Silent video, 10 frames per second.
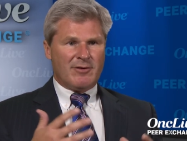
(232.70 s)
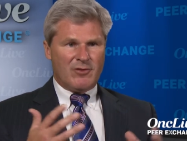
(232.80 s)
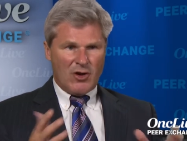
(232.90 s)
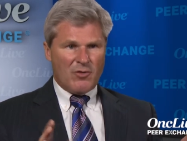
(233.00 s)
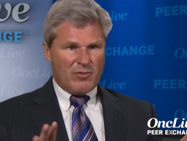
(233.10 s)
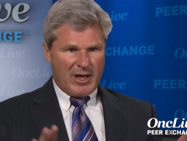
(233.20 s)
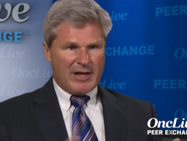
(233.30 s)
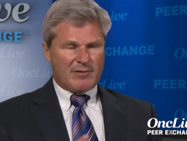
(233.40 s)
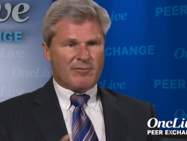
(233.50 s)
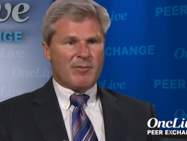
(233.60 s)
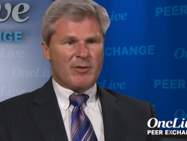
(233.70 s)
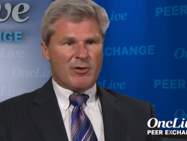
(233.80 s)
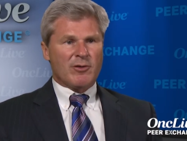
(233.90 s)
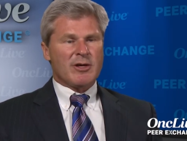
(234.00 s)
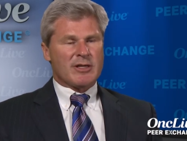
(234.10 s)
known that from the
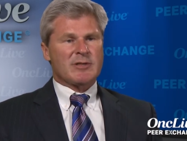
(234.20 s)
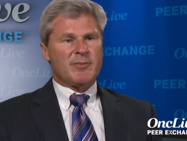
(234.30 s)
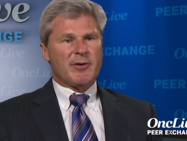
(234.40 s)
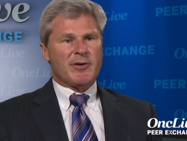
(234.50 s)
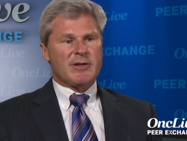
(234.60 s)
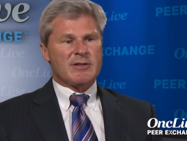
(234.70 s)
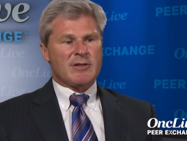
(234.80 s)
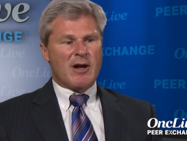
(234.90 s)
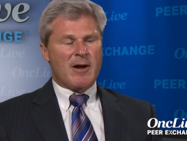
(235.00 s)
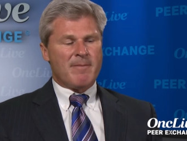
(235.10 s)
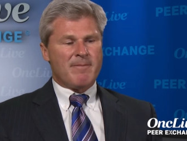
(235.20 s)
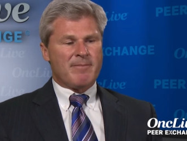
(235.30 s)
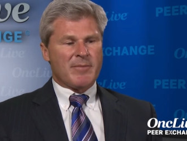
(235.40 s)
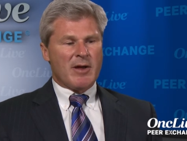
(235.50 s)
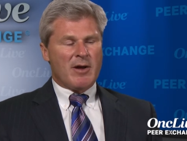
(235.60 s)
early experience,
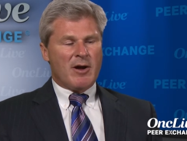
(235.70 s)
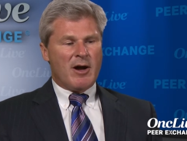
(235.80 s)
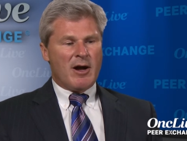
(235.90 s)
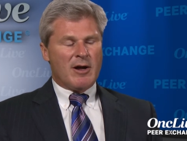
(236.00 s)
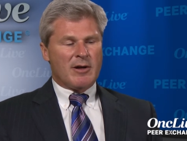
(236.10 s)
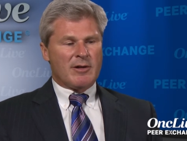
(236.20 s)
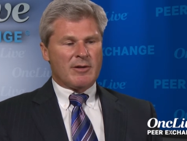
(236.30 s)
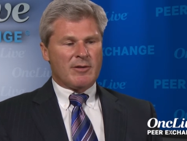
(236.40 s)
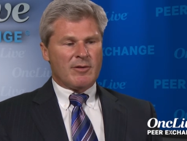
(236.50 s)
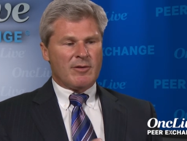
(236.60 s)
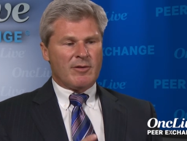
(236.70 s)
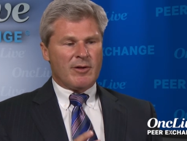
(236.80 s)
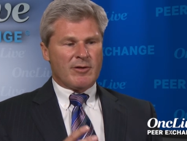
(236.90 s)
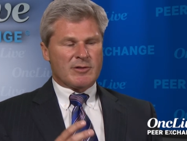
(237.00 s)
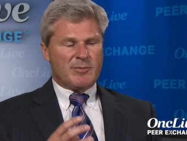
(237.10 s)
um, uh,
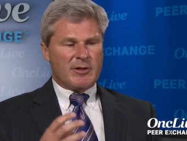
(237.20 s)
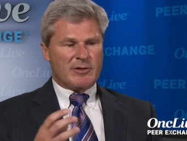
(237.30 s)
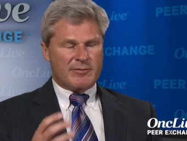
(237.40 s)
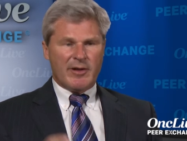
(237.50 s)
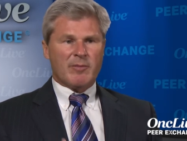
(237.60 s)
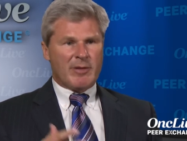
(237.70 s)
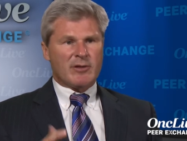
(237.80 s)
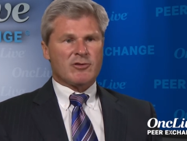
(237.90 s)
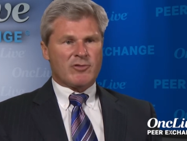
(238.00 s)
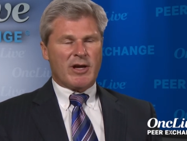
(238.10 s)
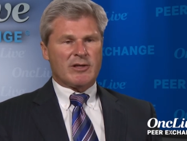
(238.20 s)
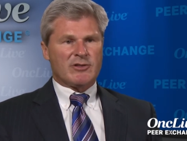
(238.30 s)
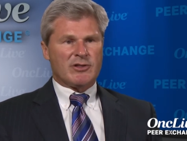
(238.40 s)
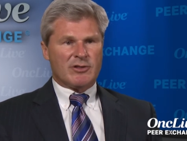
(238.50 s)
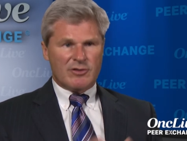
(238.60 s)
there's been a developmental
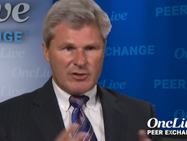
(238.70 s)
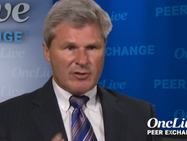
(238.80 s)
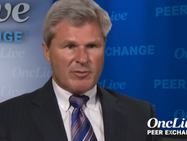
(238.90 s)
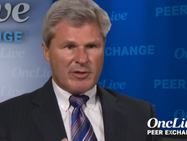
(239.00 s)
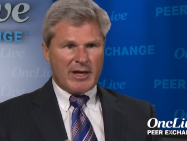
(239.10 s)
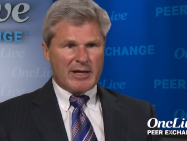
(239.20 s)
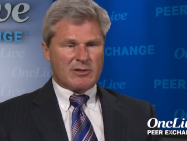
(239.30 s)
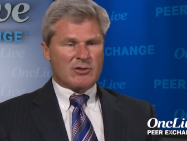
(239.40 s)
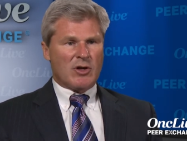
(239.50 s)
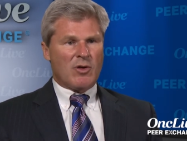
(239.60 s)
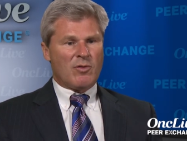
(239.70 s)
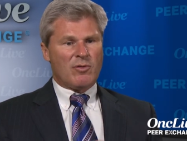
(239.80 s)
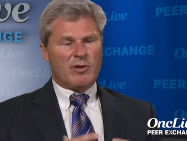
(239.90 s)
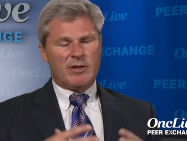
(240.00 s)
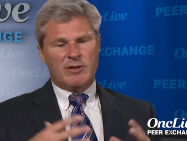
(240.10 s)
strategy to deal with that. So eh,